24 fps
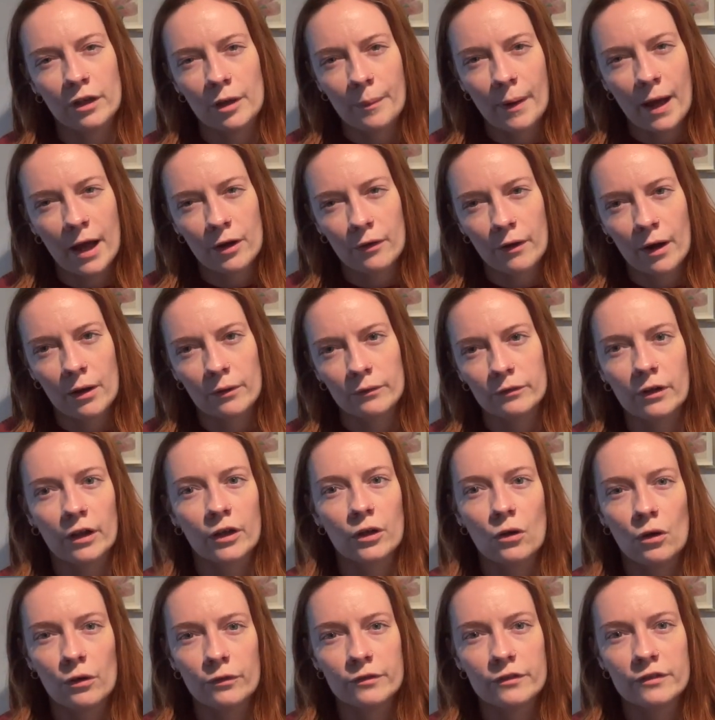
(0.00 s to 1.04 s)
the background like
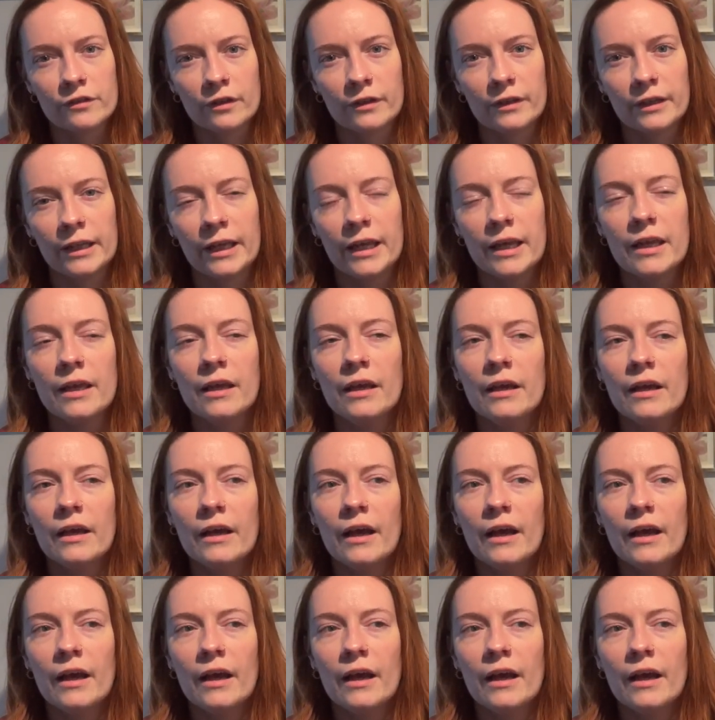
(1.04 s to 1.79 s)
constantly,